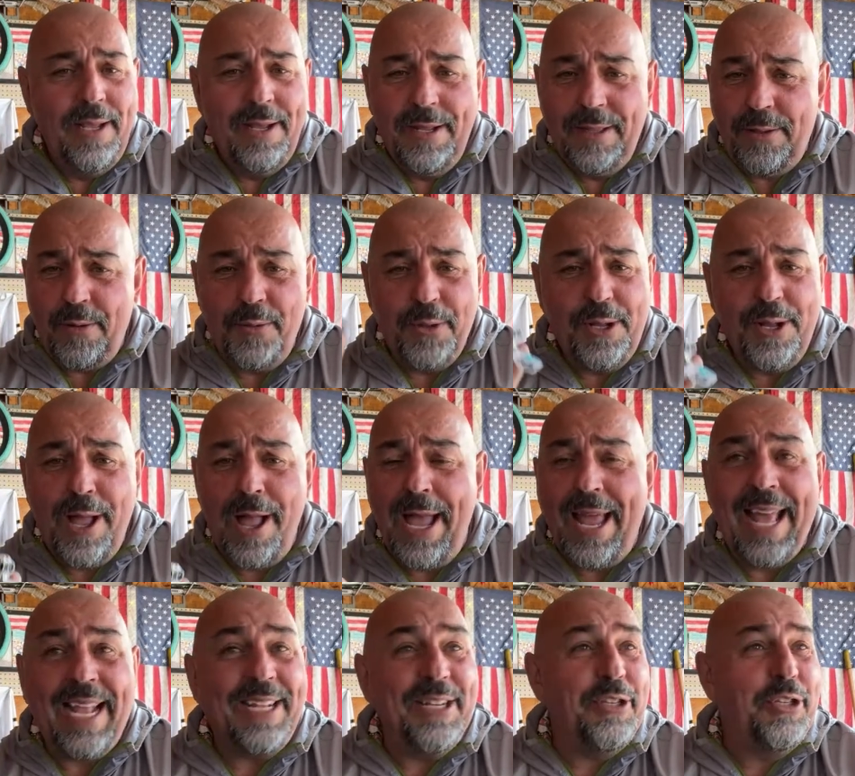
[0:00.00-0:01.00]

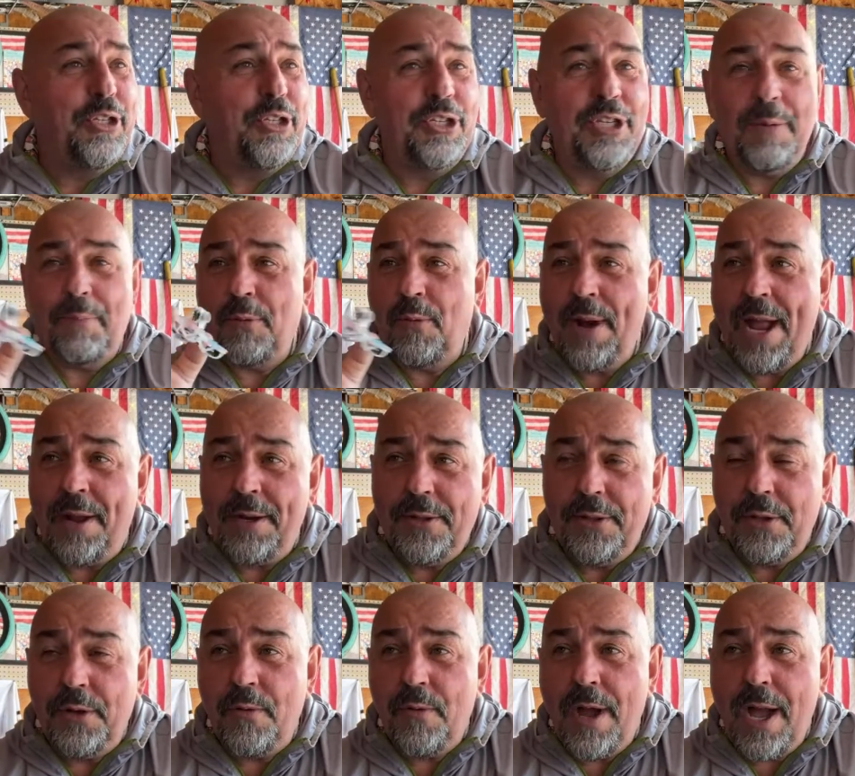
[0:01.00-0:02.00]
I can zip around in
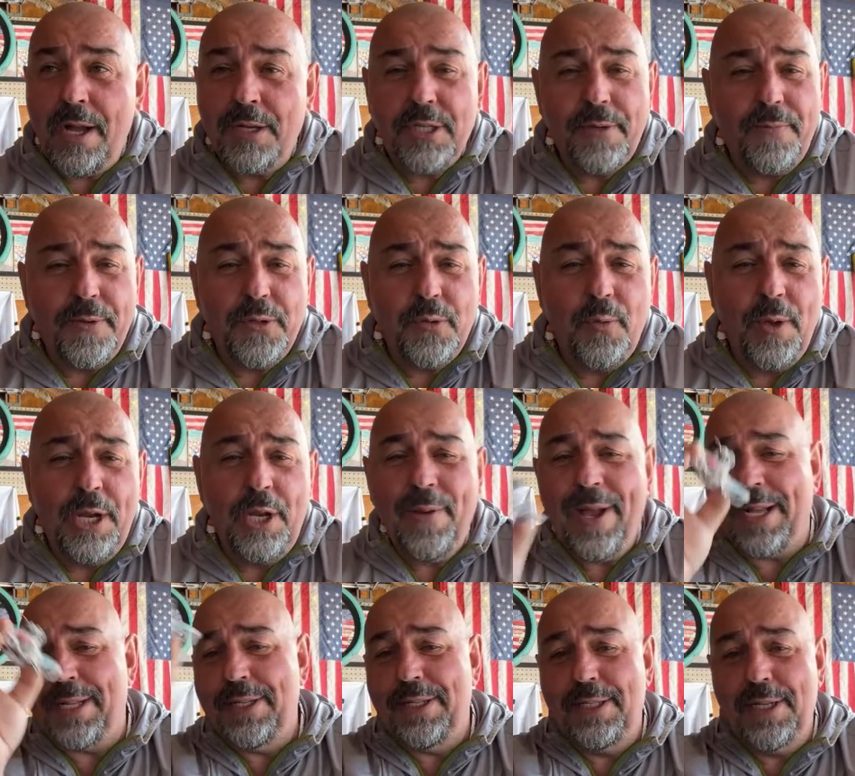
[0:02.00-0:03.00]
the garage if it's windy, I
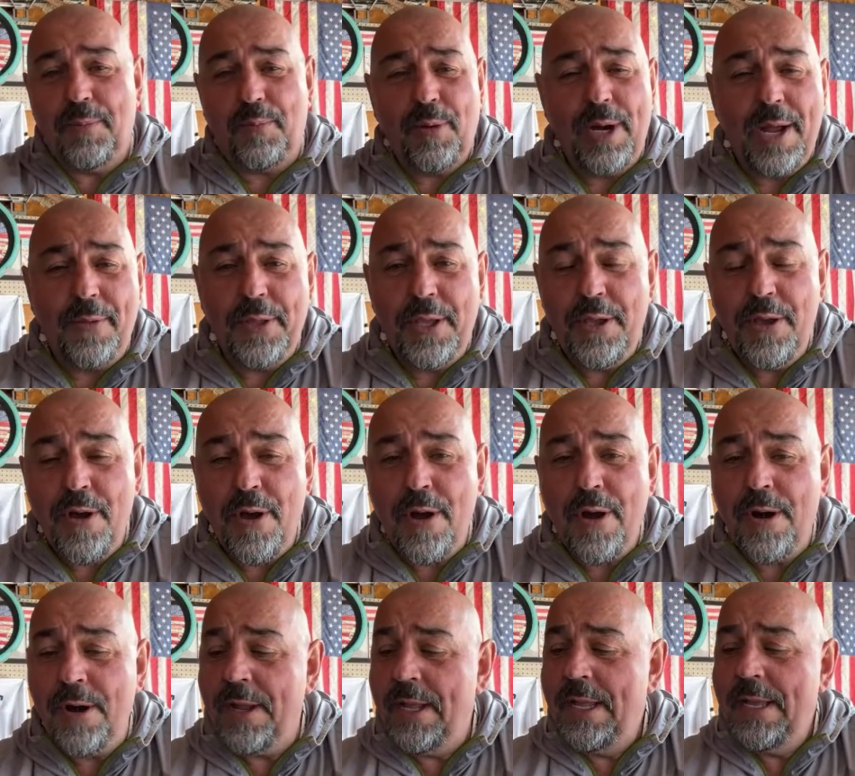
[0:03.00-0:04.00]
can zip around the
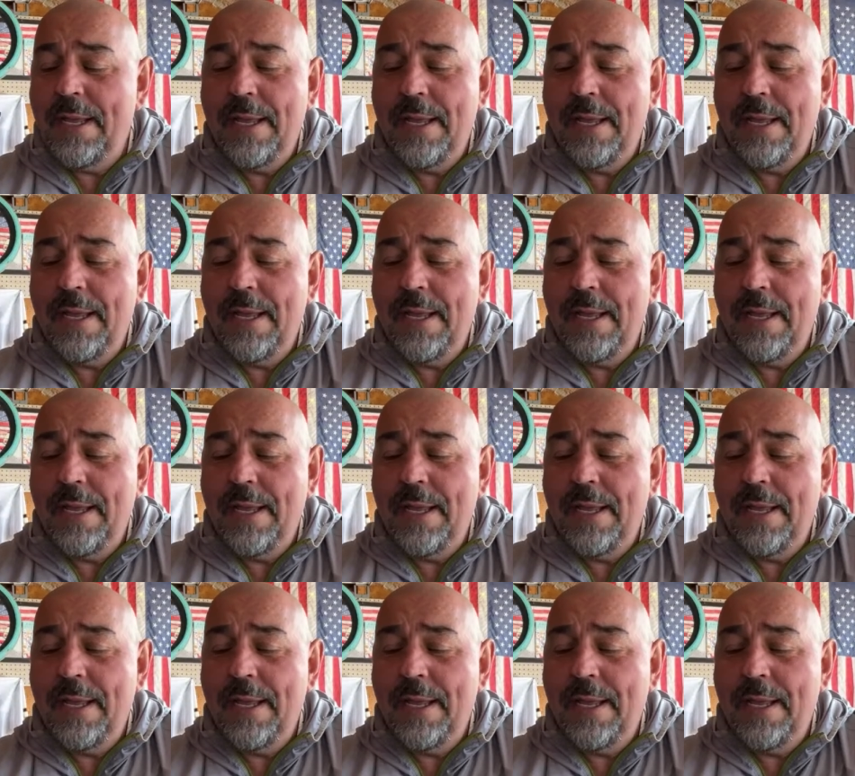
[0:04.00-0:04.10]
yard.